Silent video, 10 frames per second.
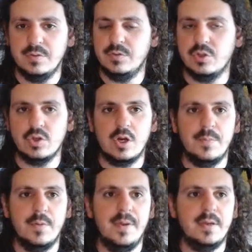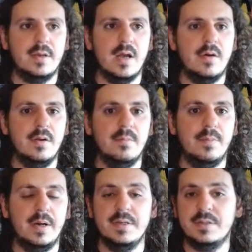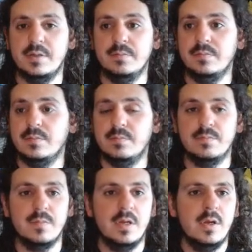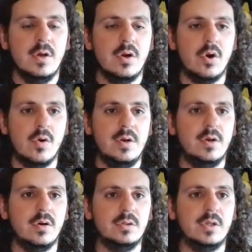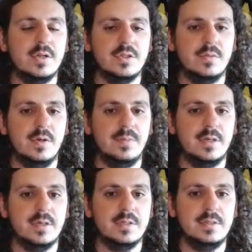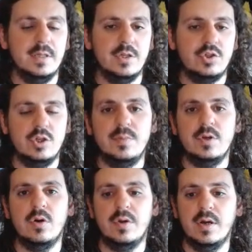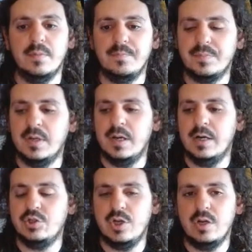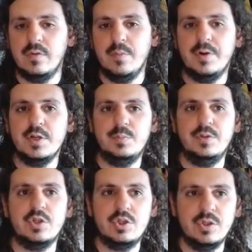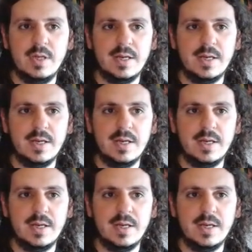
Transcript: just hook up your bank account and buy some coin and hold on to it, because it should be going up. January price prediction, like I